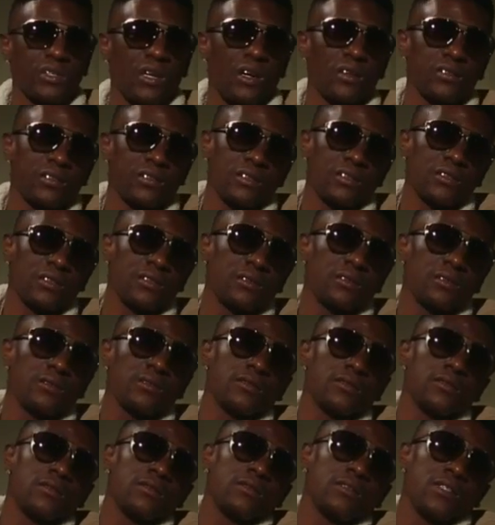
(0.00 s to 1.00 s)
to talk to
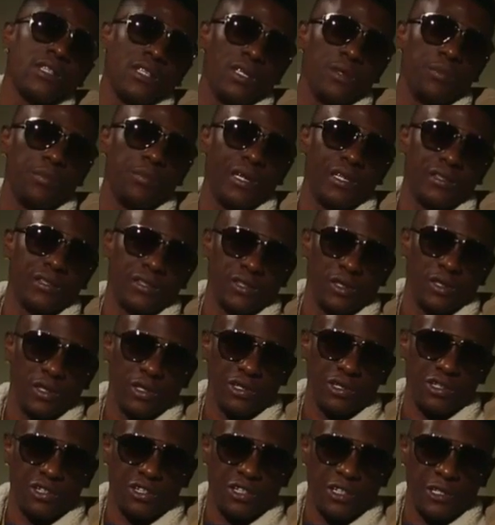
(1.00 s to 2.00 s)
the best
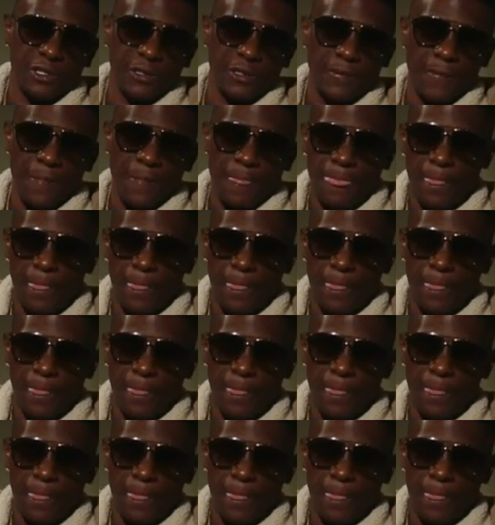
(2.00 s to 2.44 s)
surgeon here,